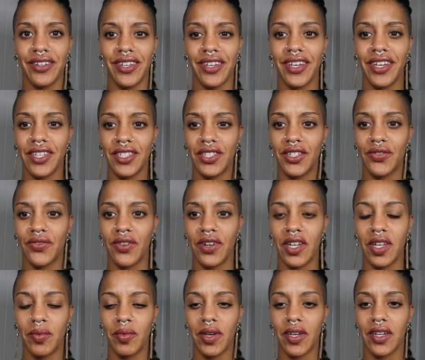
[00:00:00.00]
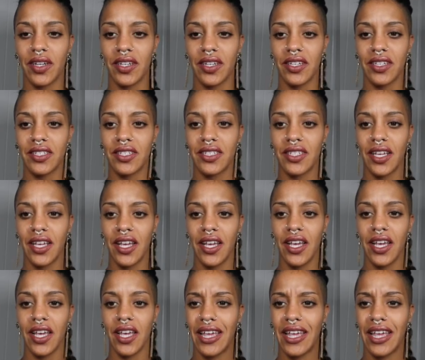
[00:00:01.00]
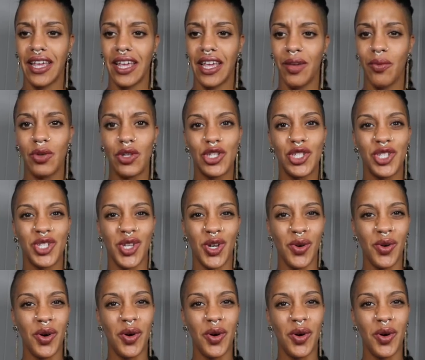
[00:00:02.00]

It hit differently because it was so